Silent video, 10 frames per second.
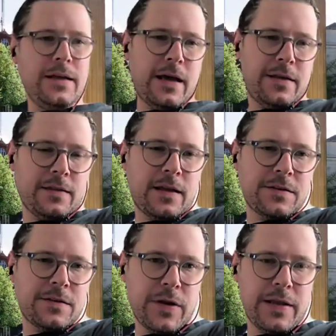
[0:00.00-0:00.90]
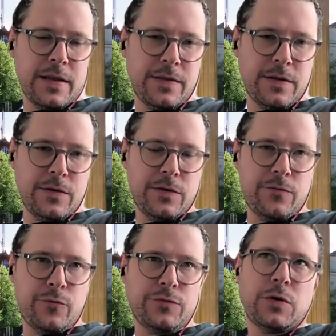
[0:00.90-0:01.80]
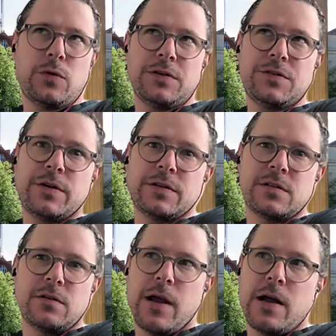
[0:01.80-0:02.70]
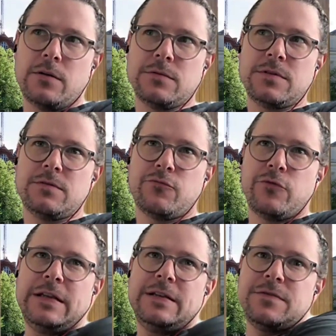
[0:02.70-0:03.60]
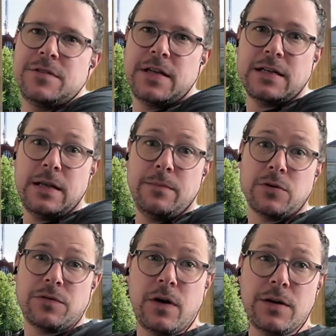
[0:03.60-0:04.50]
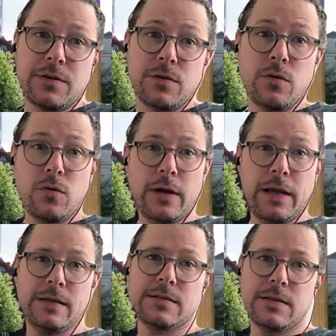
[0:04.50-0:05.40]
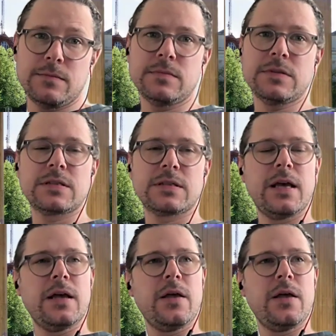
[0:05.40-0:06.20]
Yeah, I think that's right. The, the rules are quite strict around release of genetically modified organisms.